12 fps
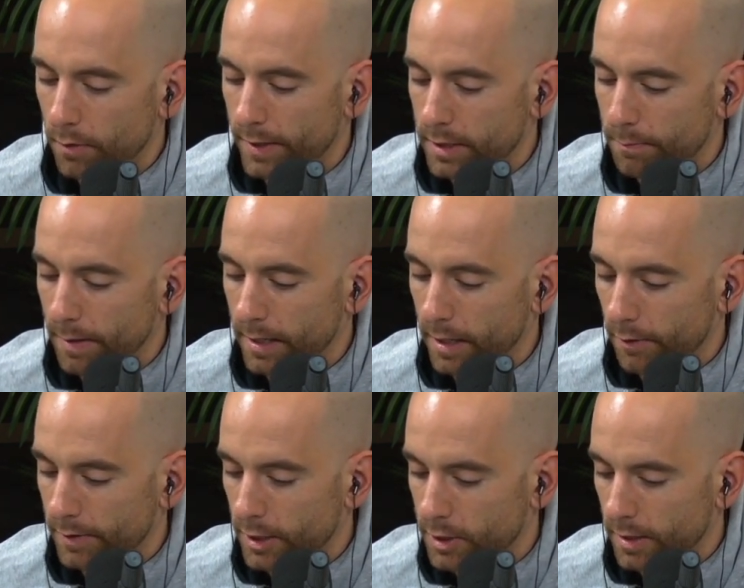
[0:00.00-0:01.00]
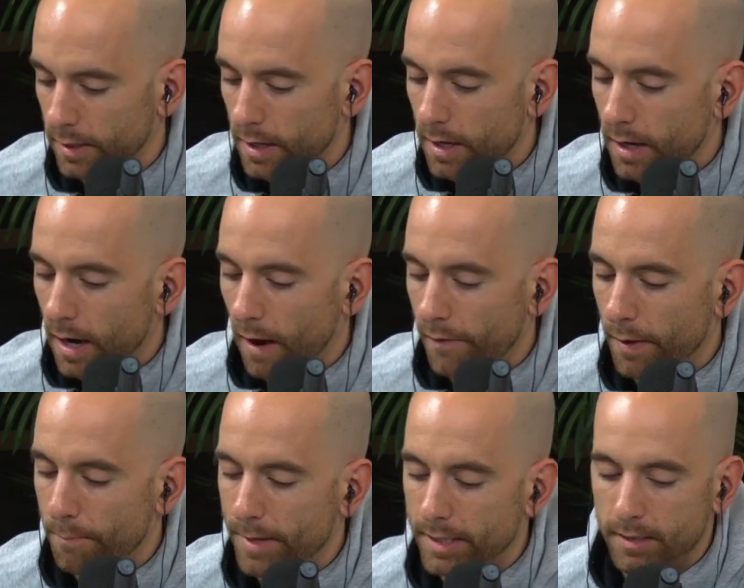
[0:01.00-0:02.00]
This has been another edition of the
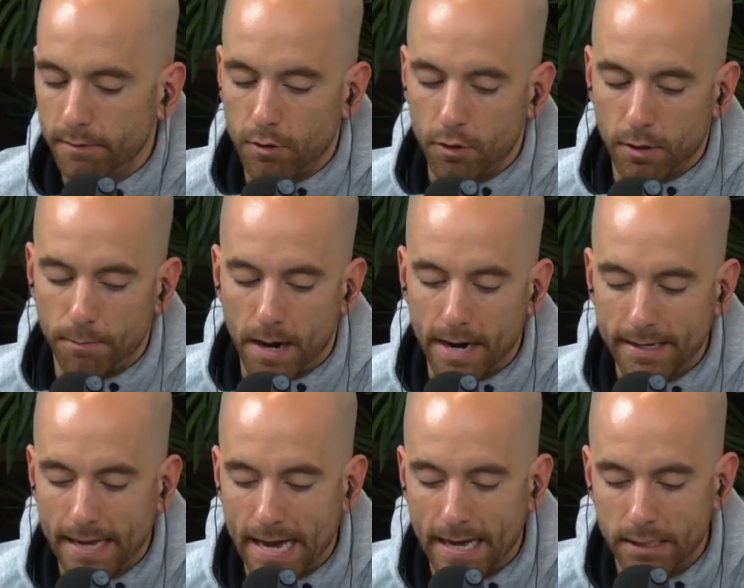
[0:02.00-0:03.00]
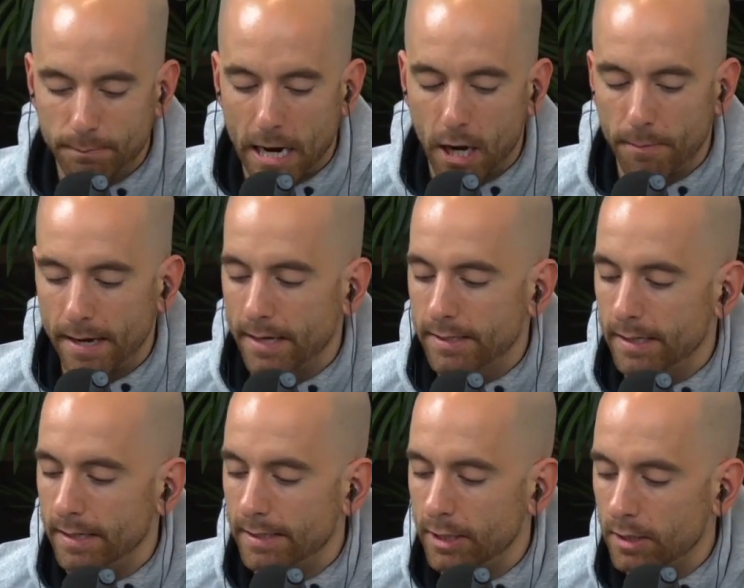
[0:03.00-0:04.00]
Business of Social podcast, powered by
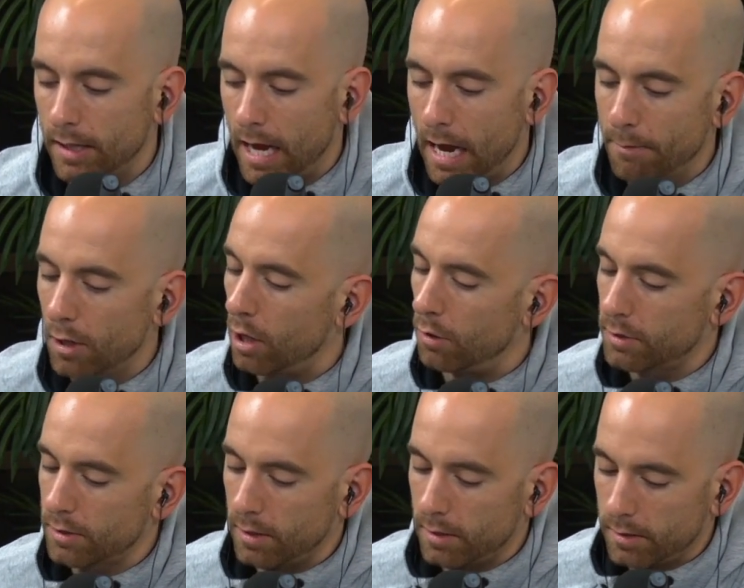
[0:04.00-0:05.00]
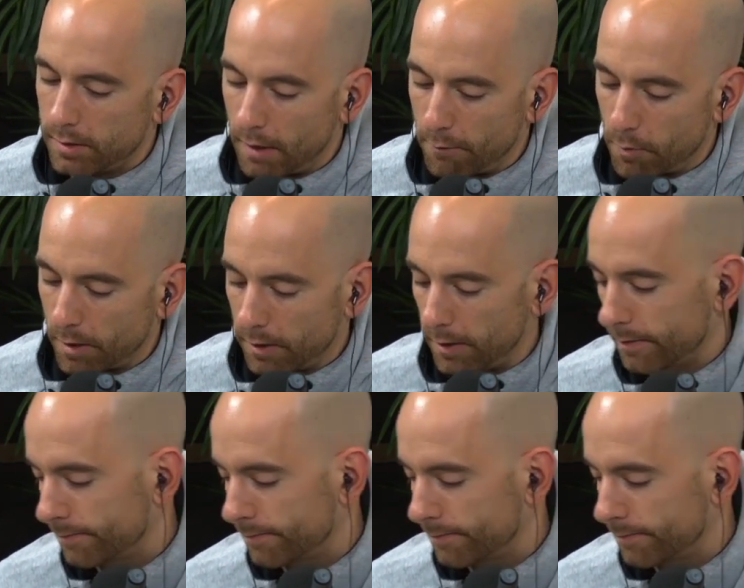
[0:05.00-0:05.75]
STN Digital. I am your host, David Brickley.